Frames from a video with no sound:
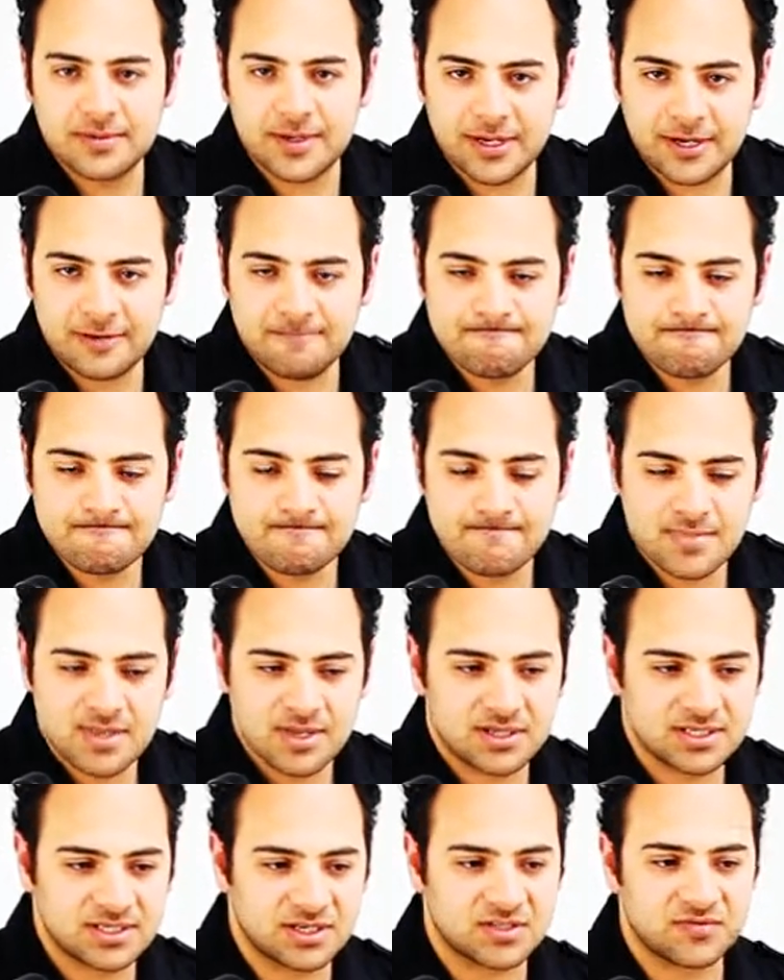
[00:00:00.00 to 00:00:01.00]
Okay,
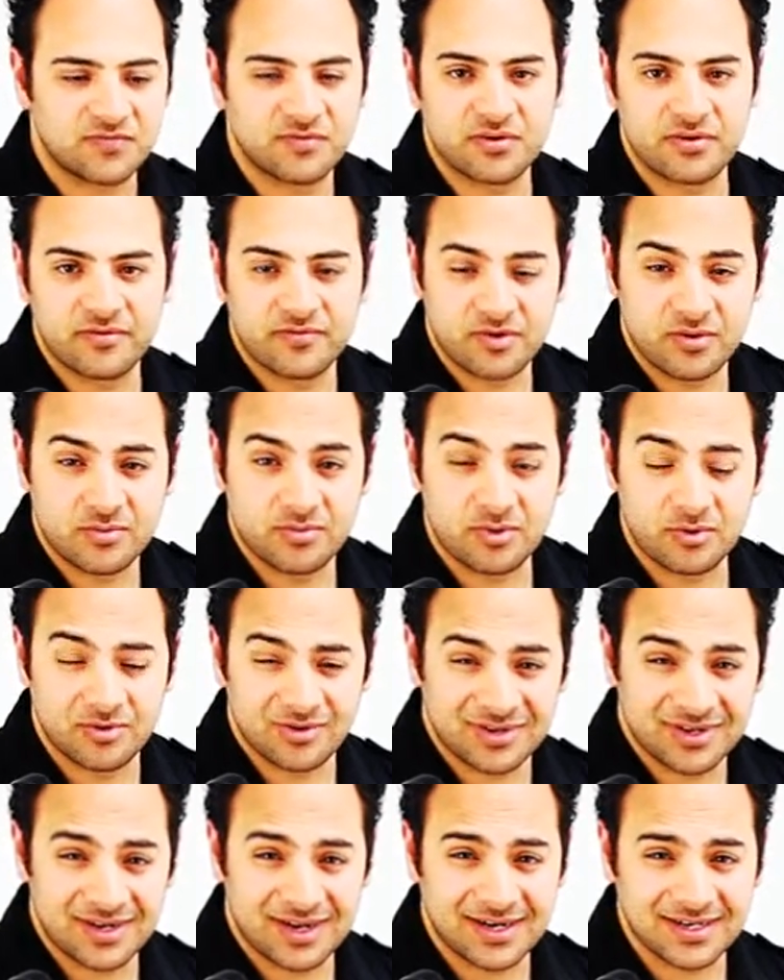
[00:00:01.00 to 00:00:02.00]
so it's very, very
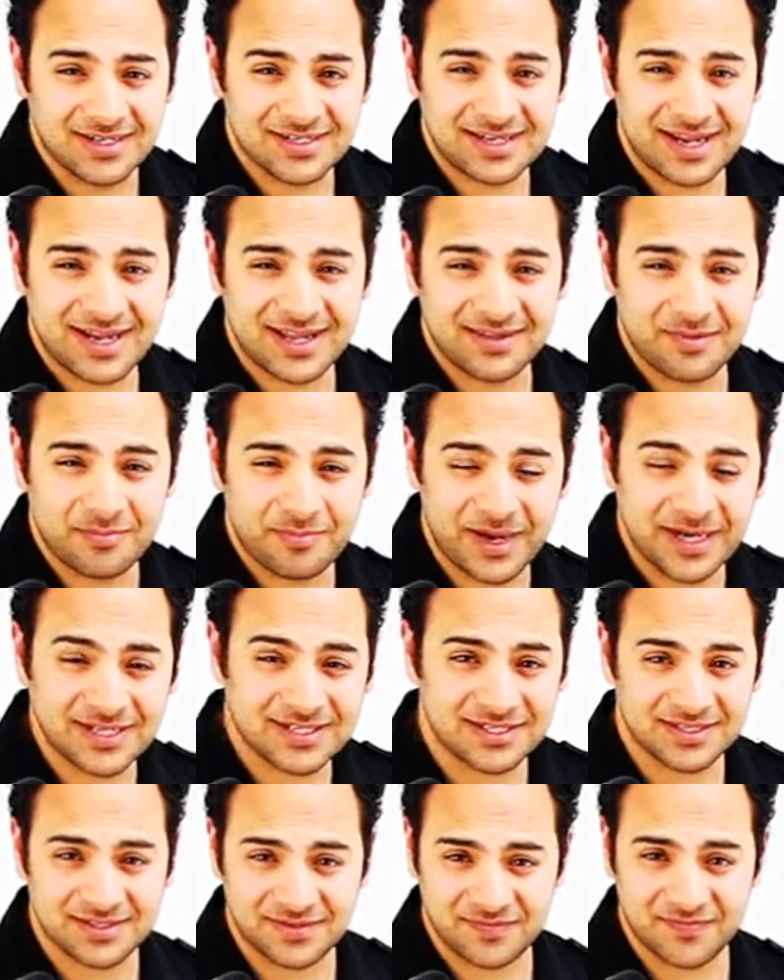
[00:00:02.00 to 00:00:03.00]
important that you understand the
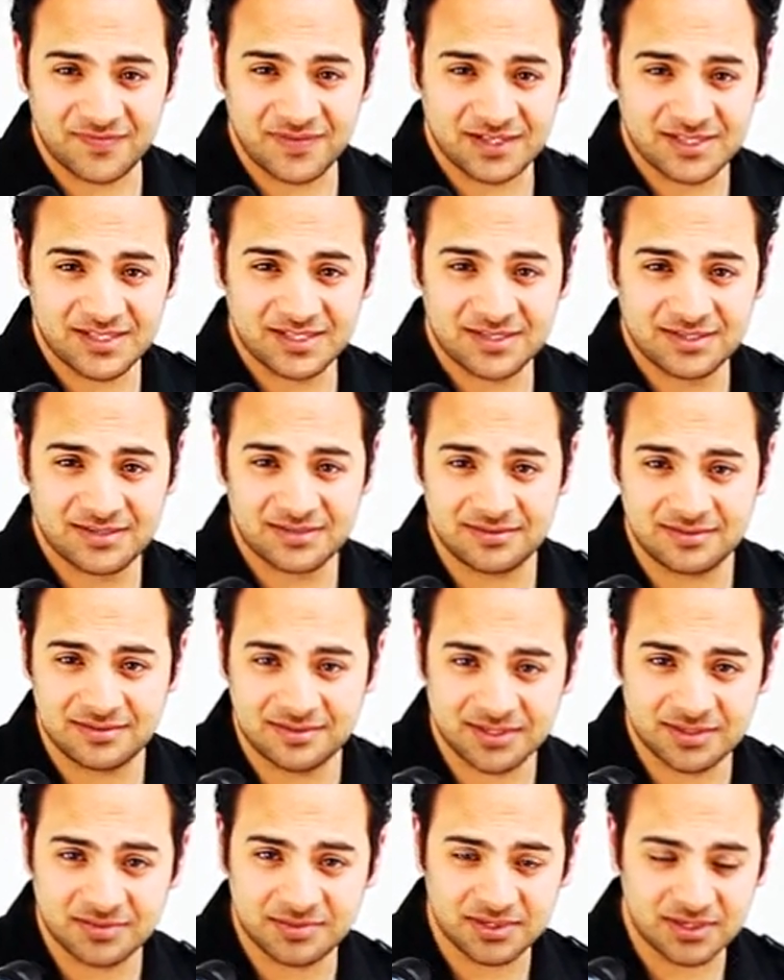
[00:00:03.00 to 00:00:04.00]
basics of this
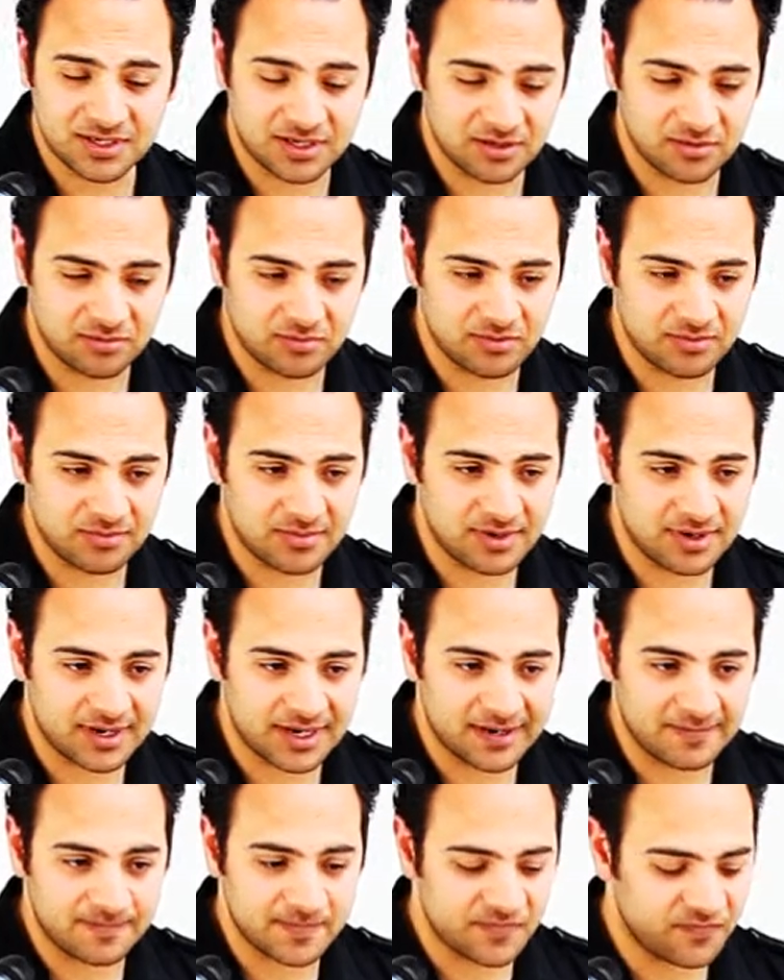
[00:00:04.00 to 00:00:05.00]
particular rudiment.
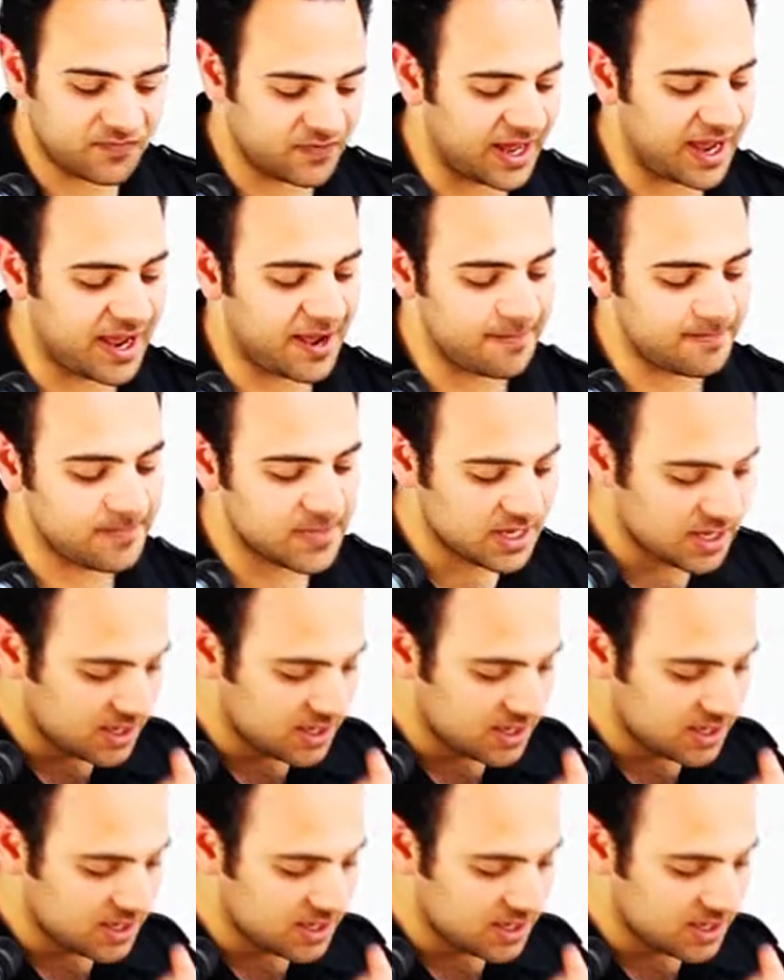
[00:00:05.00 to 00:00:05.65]
Okay, the flam.